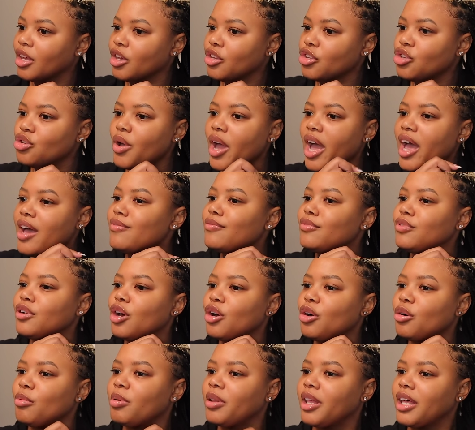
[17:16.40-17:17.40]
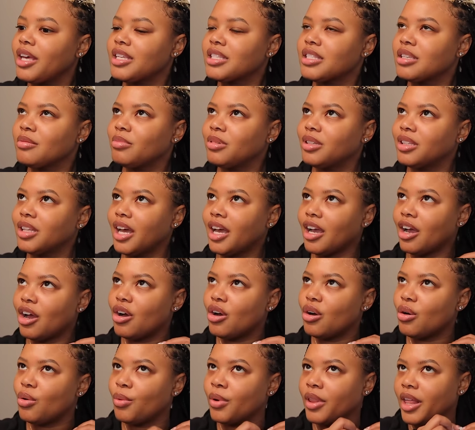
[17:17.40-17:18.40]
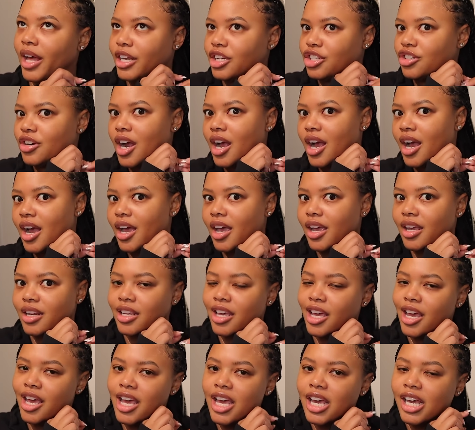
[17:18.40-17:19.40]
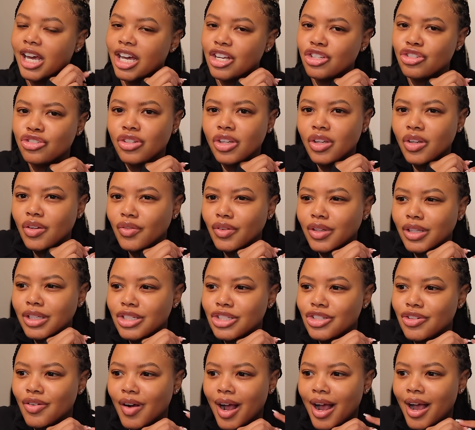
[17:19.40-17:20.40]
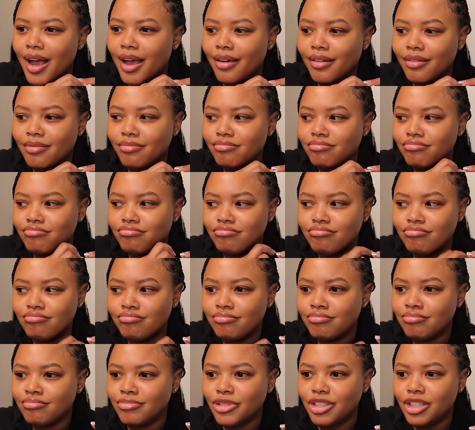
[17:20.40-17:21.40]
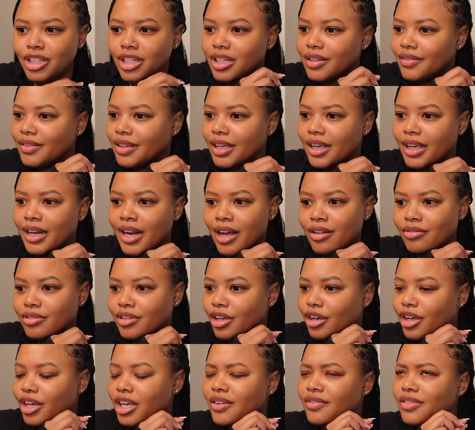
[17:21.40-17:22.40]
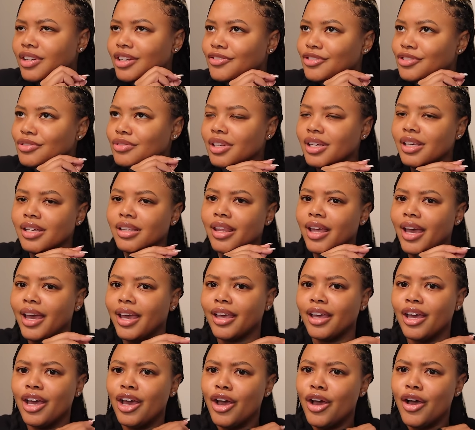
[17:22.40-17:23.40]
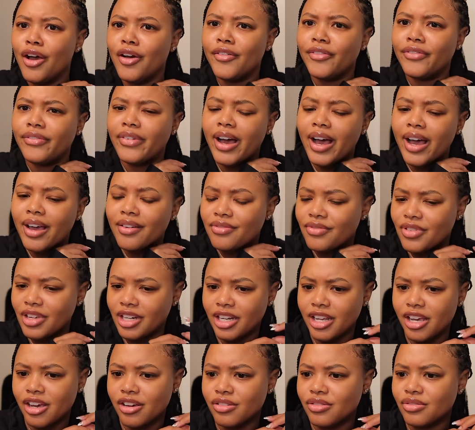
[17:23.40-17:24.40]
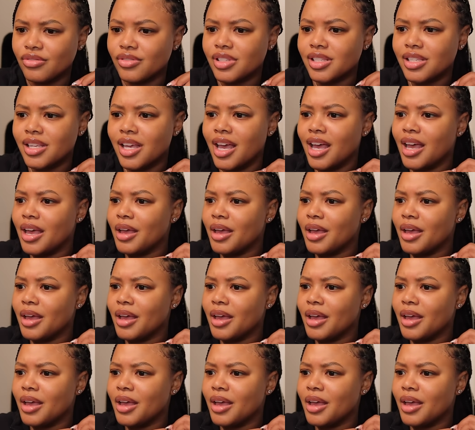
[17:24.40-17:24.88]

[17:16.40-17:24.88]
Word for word: you have no place to be like, oh, well, I tried, because you didn't really try. You didn't even get out there. Even if you did like five videos,